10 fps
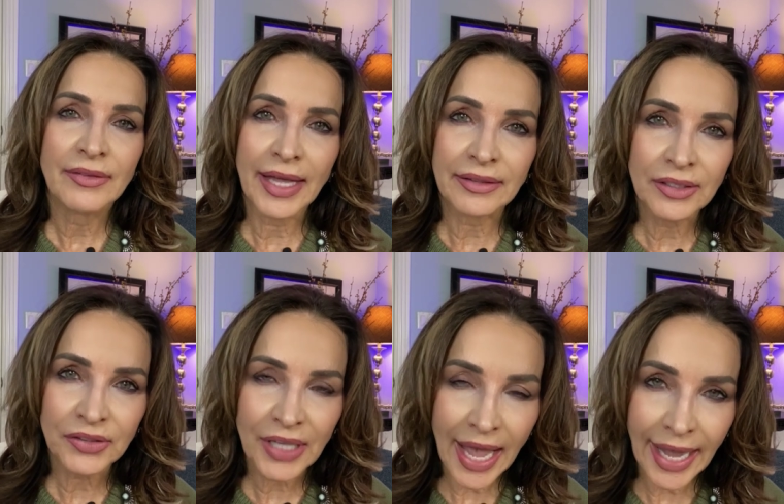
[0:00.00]
that
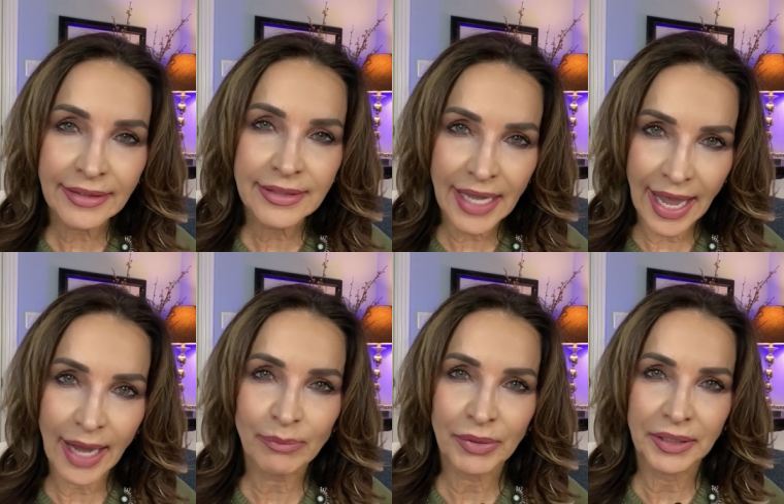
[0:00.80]
this had to
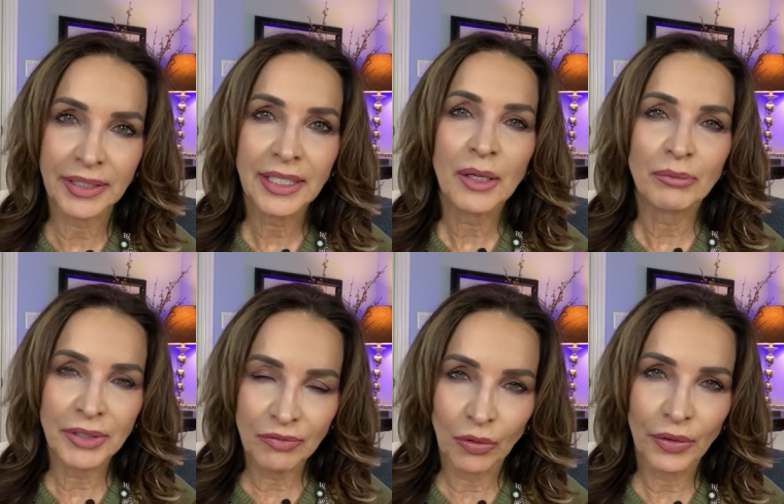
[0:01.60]
happen
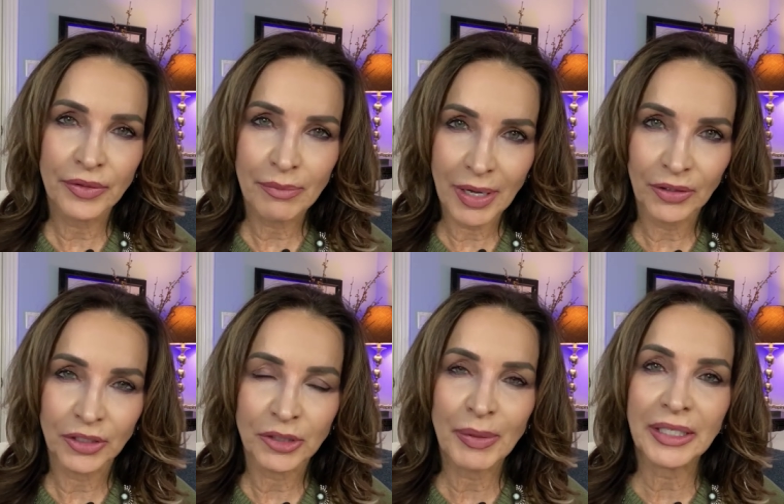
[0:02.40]
before the
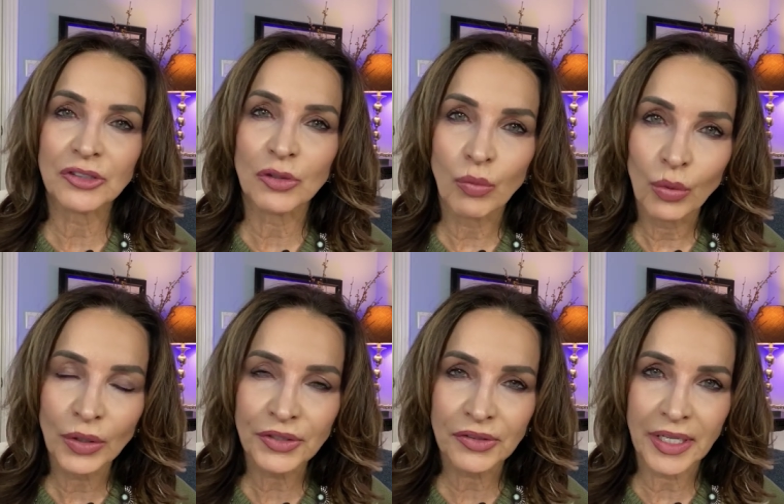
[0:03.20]
marriage because the
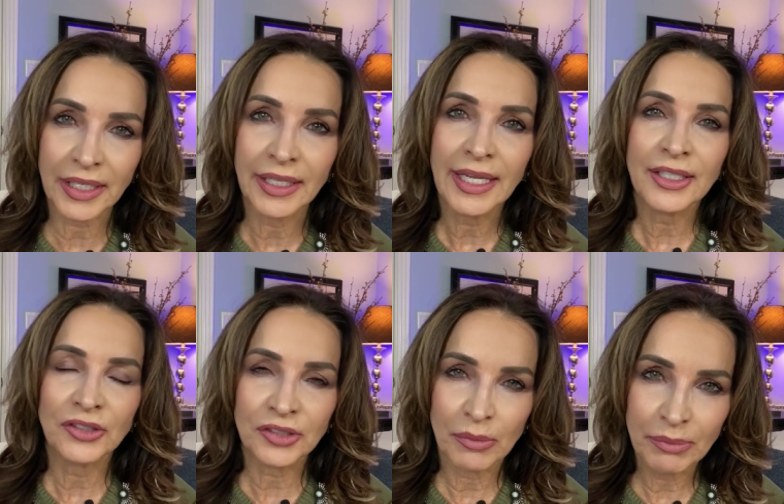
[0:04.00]
worst thing
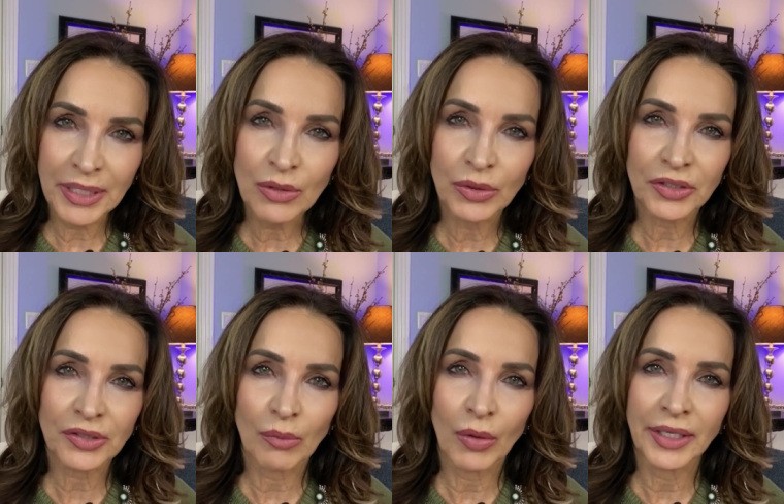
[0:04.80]
is to be with
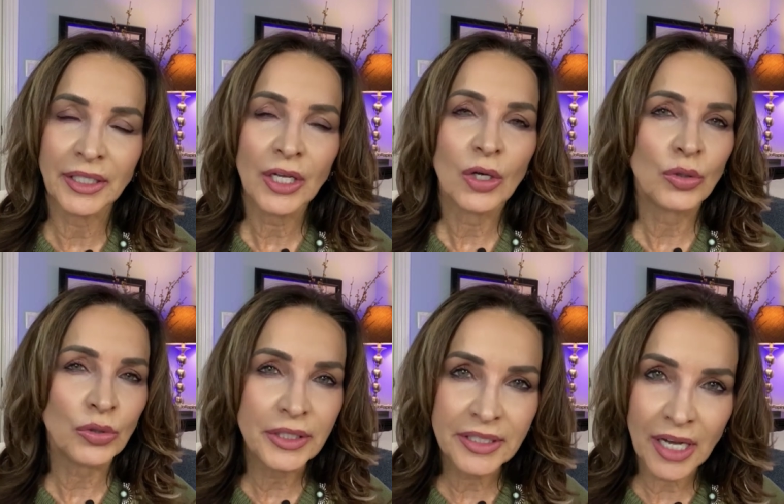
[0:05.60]
someone
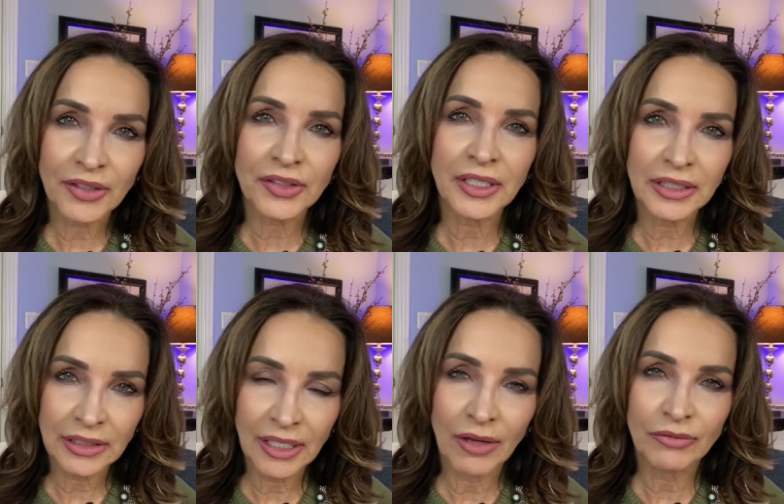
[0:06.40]
who doesn't
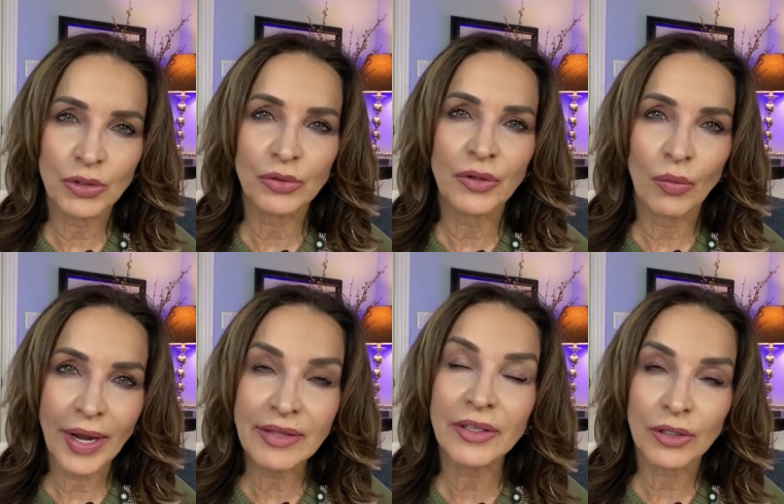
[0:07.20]
love you the
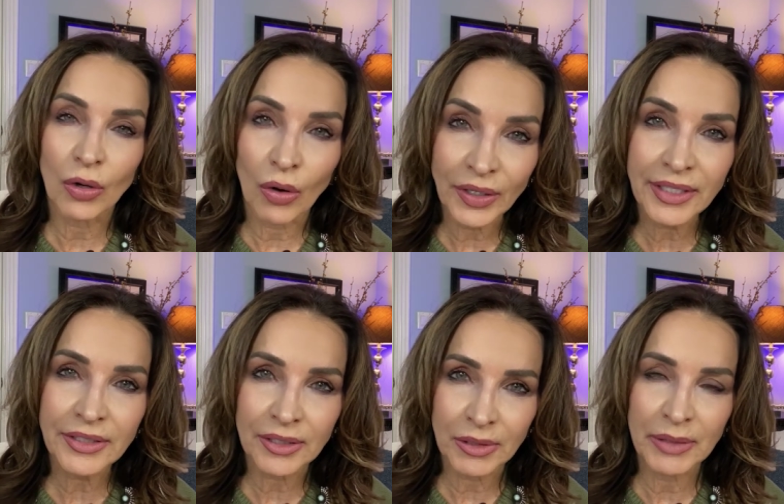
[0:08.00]
way they're going
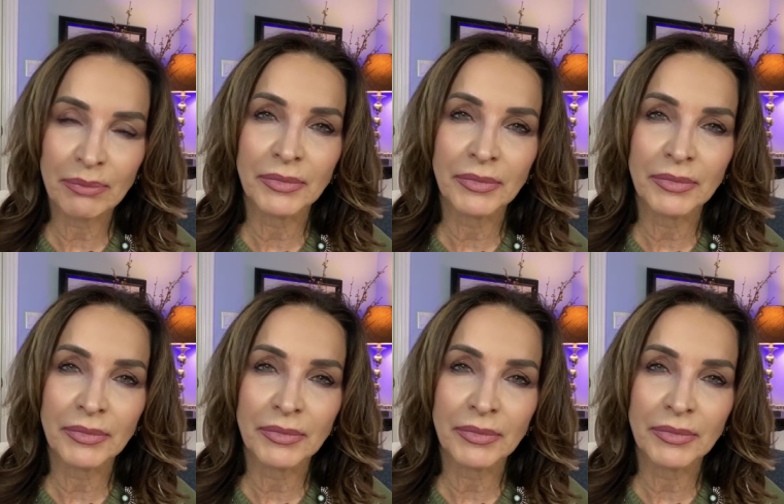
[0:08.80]
to